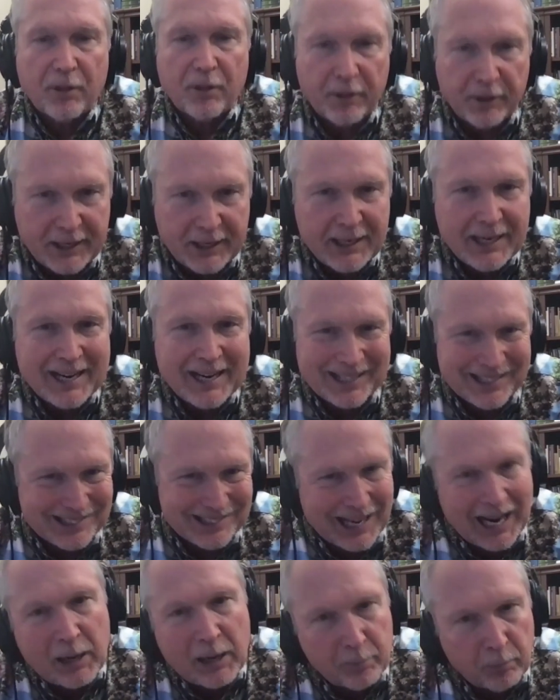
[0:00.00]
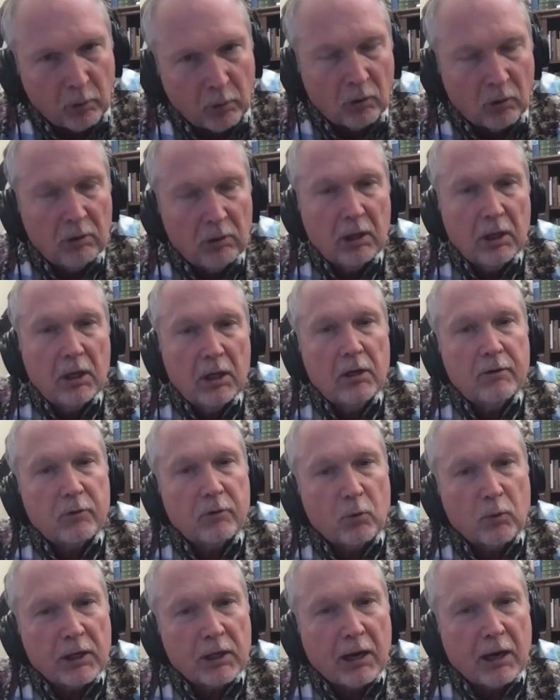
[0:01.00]
the example
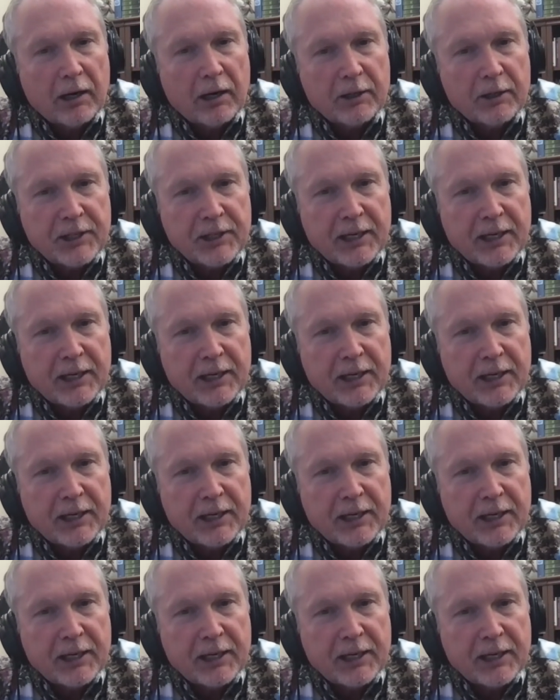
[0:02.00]
for what our